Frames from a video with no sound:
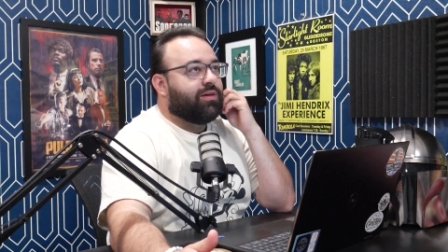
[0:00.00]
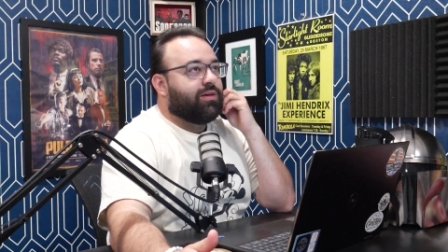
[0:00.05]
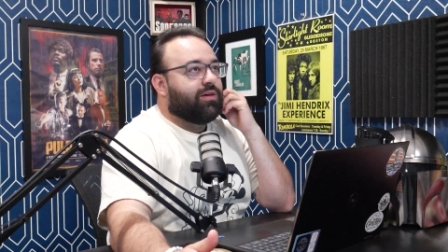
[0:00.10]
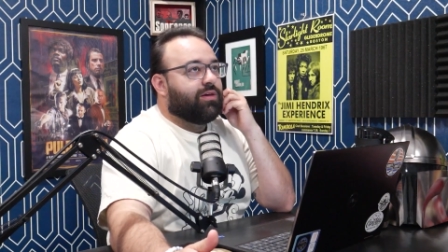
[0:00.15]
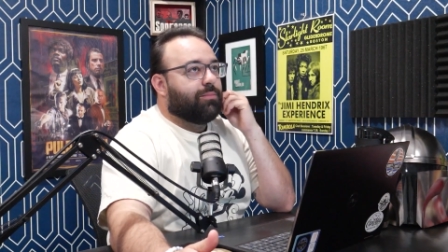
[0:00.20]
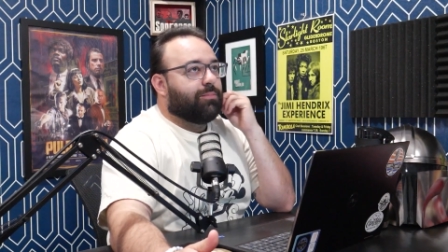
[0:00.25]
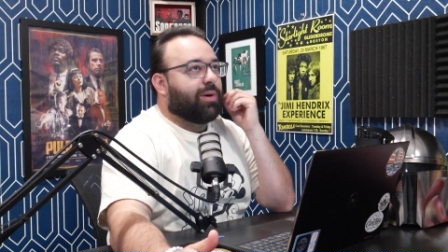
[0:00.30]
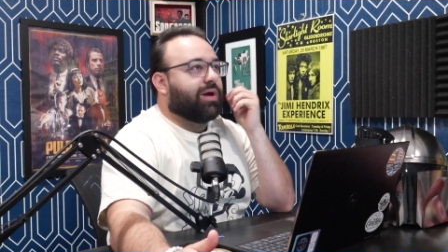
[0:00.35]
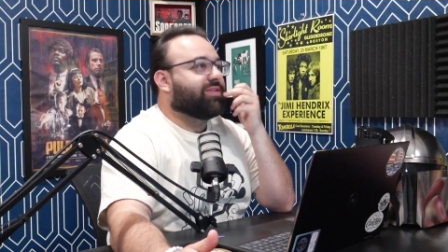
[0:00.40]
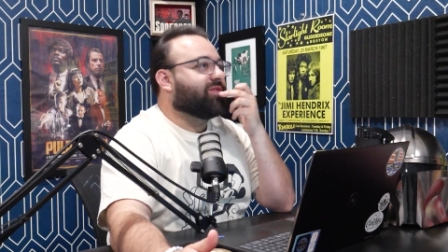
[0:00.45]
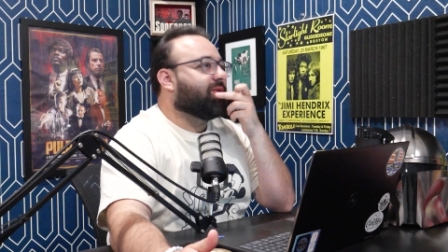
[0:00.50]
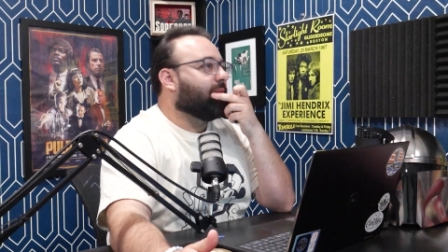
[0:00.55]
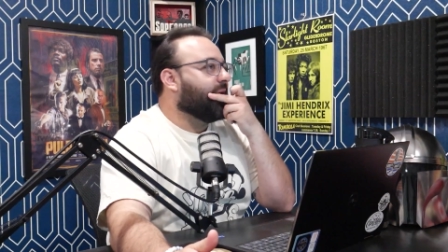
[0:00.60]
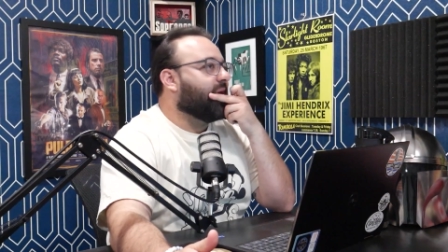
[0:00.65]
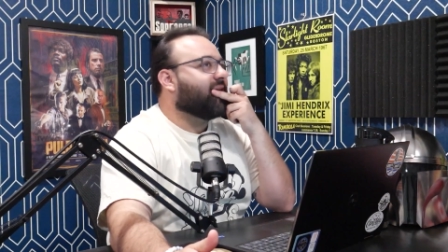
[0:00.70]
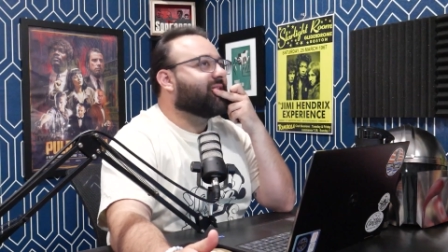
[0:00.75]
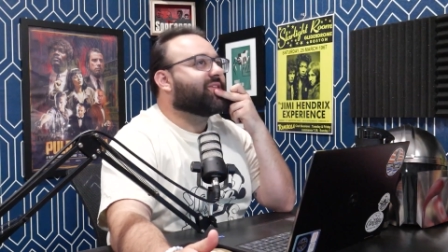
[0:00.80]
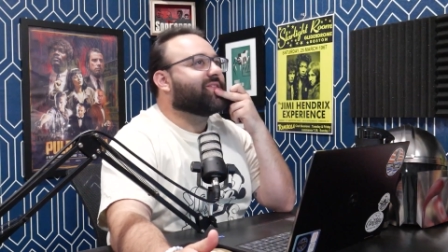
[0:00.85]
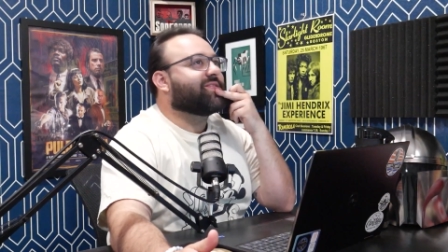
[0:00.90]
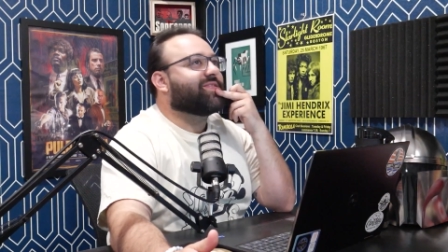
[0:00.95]
But to me
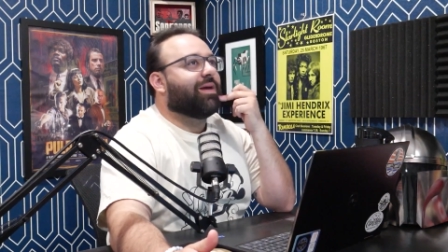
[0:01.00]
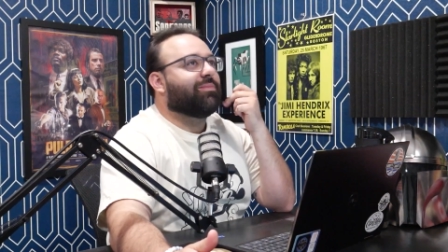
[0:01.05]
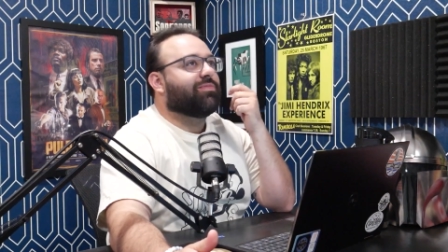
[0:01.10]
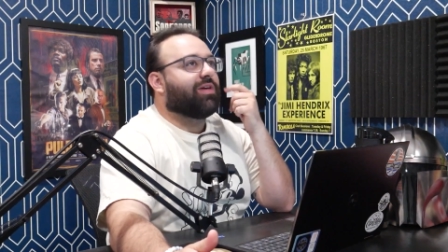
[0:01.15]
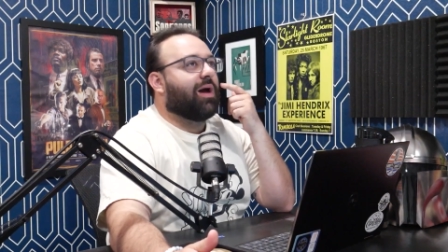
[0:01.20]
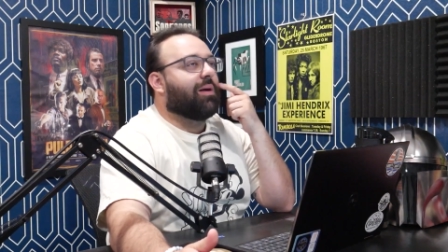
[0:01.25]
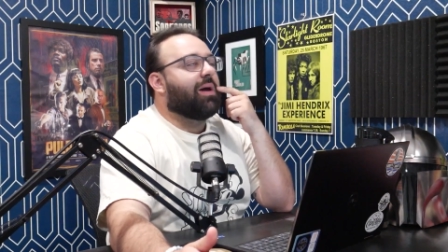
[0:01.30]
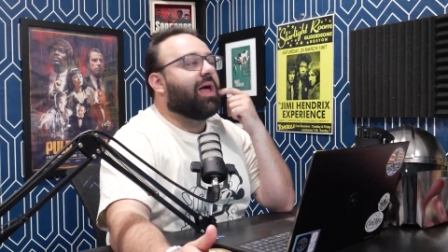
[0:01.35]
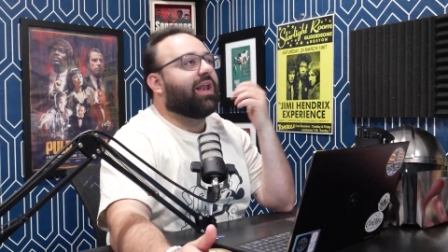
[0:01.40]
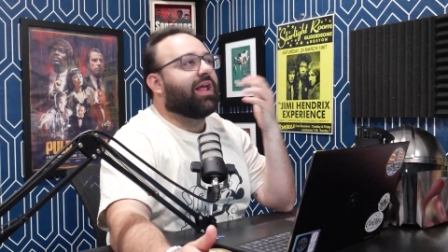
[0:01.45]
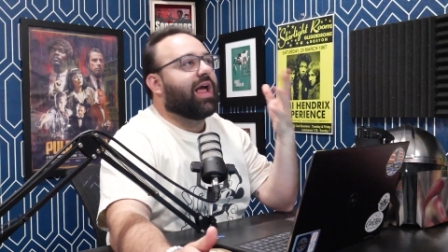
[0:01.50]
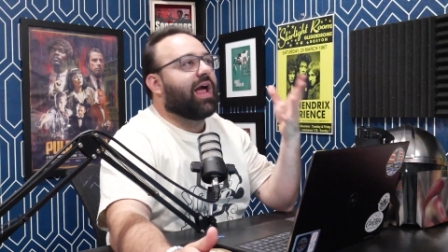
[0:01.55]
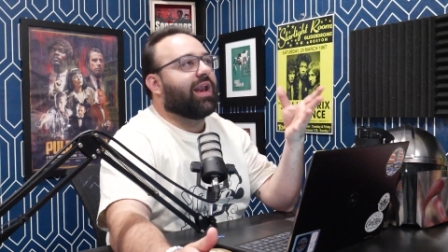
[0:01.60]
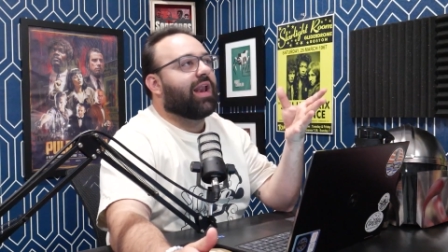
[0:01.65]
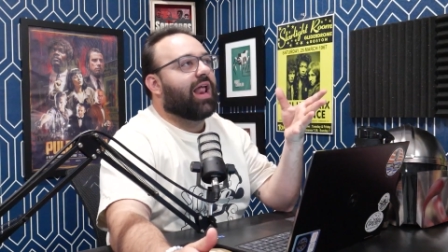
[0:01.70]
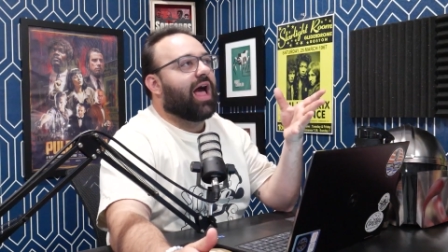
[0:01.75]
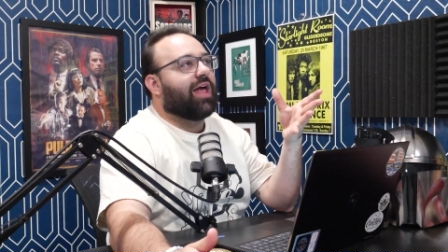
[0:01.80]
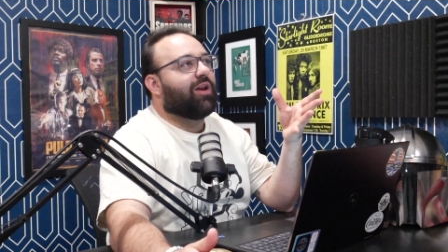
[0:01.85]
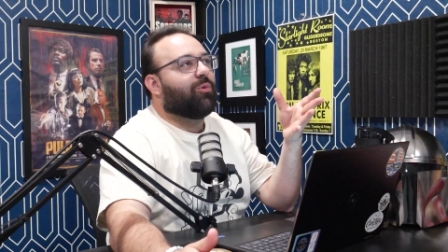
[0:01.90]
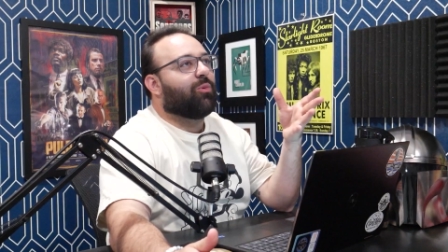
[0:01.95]
at the same time, and
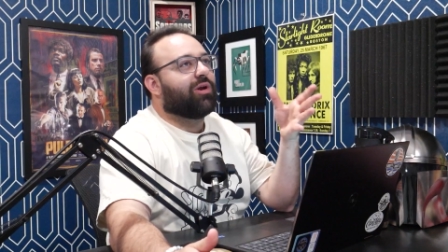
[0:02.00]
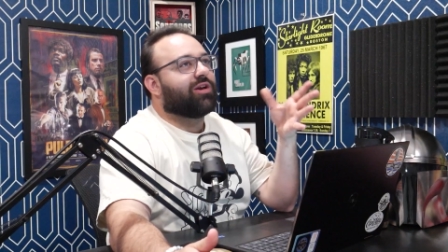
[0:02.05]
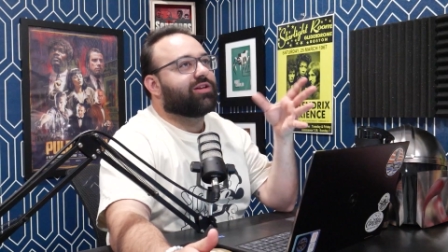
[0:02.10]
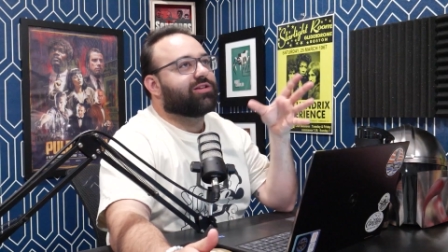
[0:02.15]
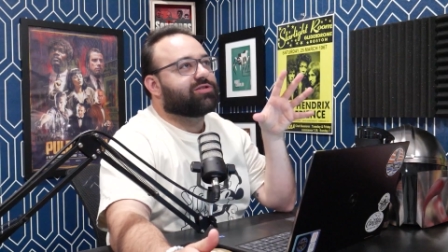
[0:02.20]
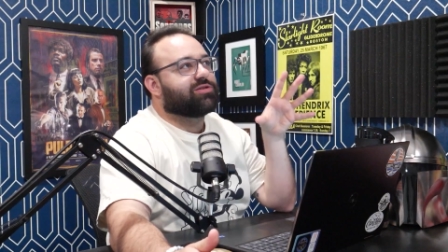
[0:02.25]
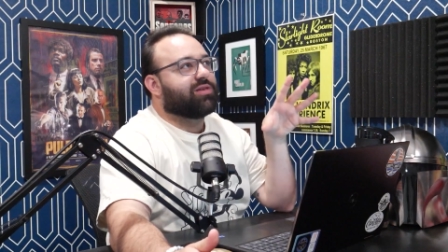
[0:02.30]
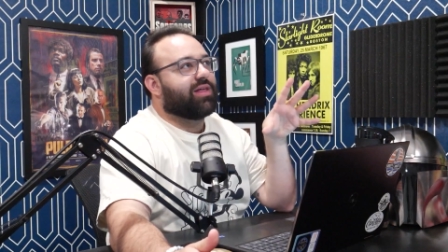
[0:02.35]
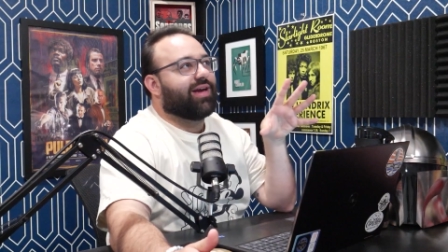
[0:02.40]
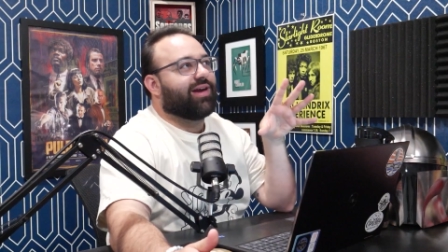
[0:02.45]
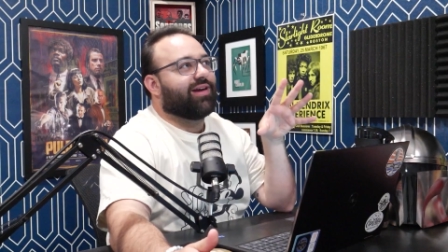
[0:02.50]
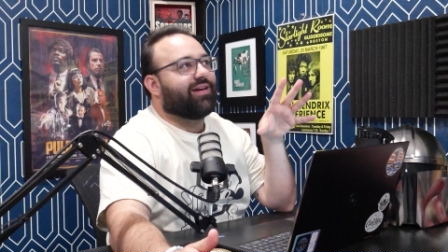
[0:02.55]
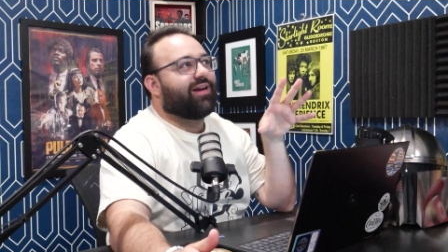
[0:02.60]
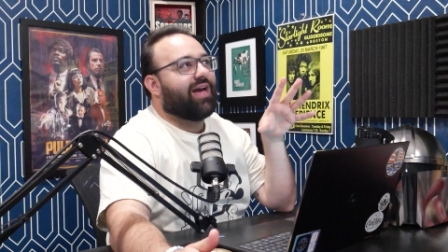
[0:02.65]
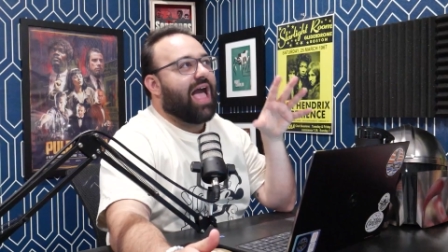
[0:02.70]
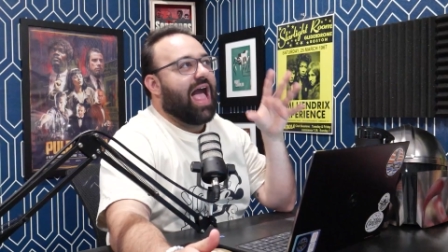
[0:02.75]
I don't want to like